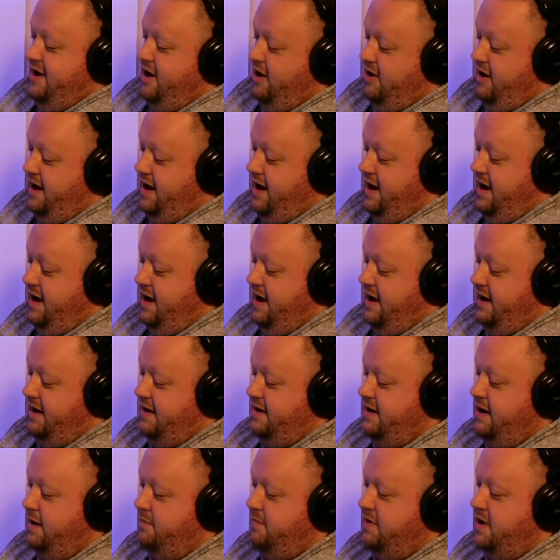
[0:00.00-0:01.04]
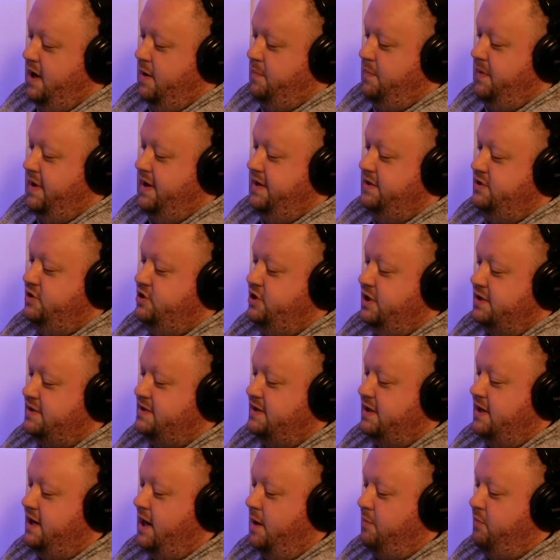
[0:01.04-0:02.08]
all right, uh, coming up in
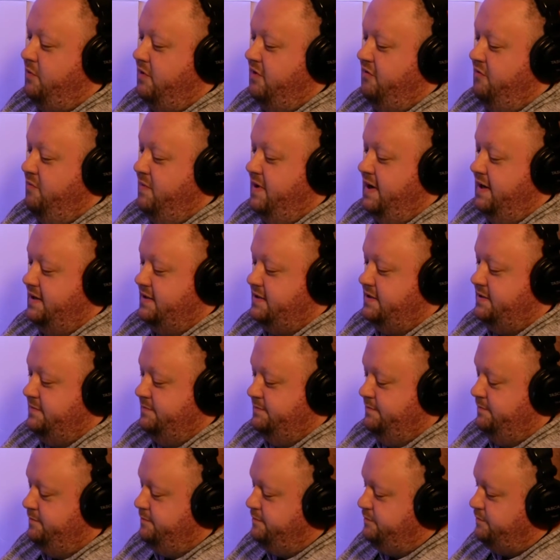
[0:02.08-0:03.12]
just a couple of minutes,